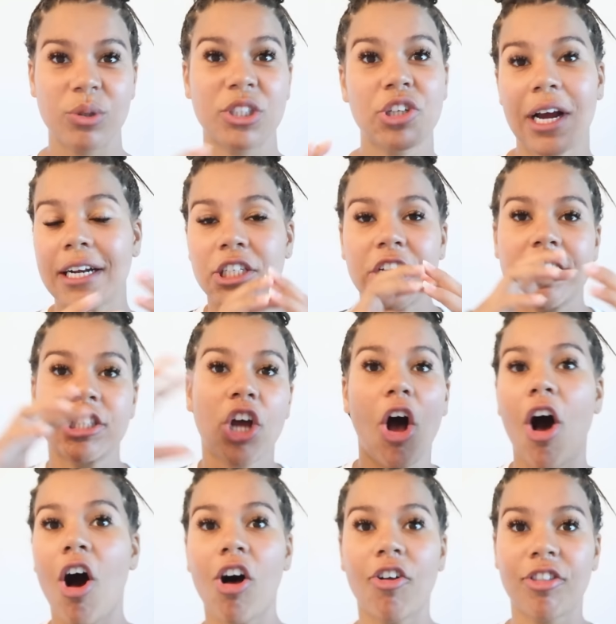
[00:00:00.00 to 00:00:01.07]
We try to
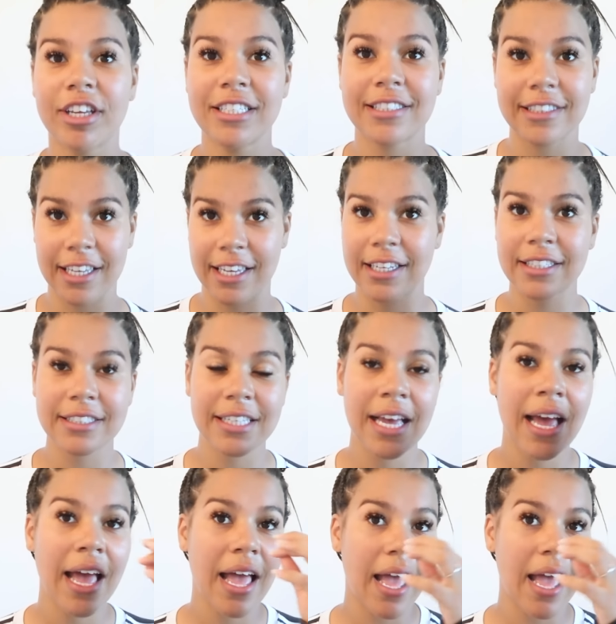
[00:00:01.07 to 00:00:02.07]
change all these things,